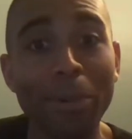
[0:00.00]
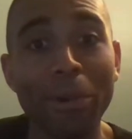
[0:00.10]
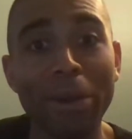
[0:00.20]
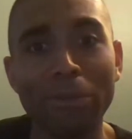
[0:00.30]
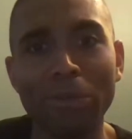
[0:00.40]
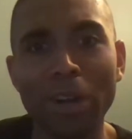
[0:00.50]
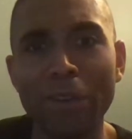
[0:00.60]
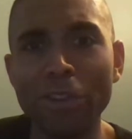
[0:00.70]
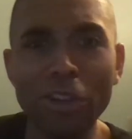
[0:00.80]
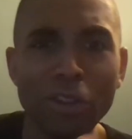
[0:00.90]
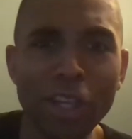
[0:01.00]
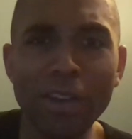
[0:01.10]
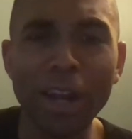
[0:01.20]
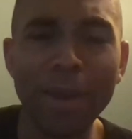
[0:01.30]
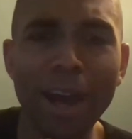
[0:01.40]
point. It was like, whatever, you need to leave,
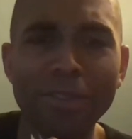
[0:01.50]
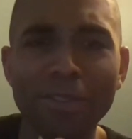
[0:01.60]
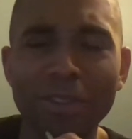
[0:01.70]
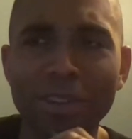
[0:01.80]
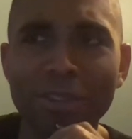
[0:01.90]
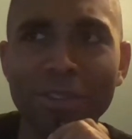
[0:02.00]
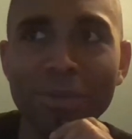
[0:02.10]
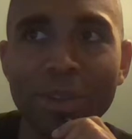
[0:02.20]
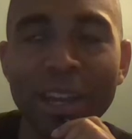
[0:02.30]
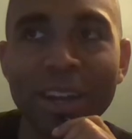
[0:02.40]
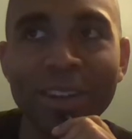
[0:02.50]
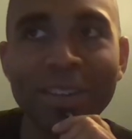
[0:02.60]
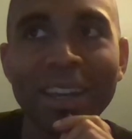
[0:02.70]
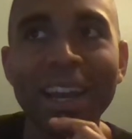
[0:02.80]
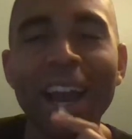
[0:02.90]
get out of the house. I was like, who
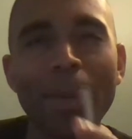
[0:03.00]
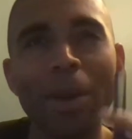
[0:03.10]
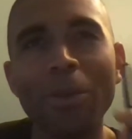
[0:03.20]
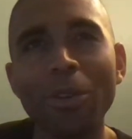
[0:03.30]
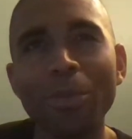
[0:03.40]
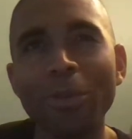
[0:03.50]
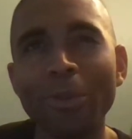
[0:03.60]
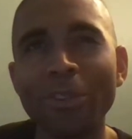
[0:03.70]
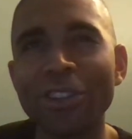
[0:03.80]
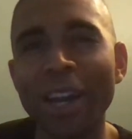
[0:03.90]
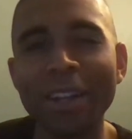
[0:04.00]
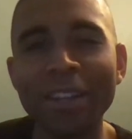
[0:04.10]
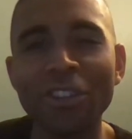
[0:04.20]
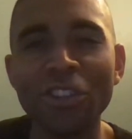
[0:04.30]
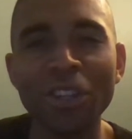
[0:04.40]
cares? I remember one point we were
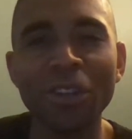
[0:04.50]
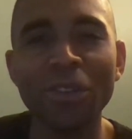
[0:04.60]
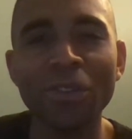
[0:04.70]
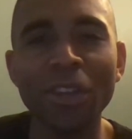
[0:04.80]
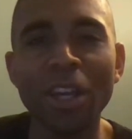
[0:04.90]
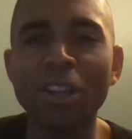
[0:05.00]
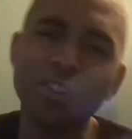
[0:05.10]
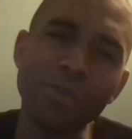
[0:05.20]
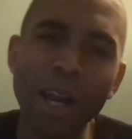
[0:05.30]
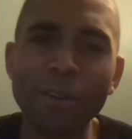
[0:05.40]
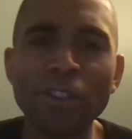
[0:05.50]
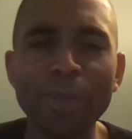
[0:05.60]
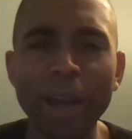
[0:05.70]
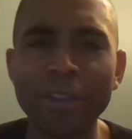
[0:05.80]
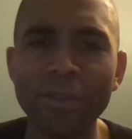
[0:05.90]
shouting, she goes, this is why I don't
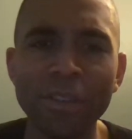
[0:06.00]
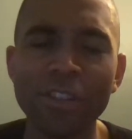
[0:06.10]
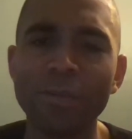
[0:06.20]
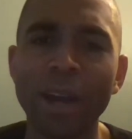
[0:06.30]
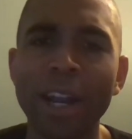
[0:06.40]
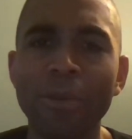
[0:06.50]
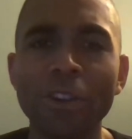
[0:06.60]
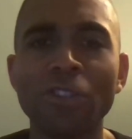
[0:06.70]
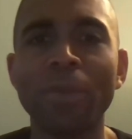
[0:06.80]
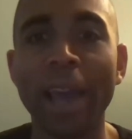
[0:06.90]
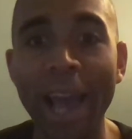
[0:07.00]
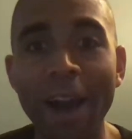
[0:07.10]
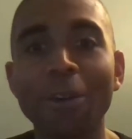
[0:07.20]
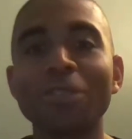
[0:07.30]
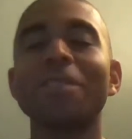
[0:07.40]
respect you, and this is why I don't want you in my
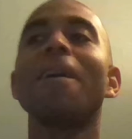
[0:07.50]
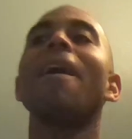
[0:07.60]
house.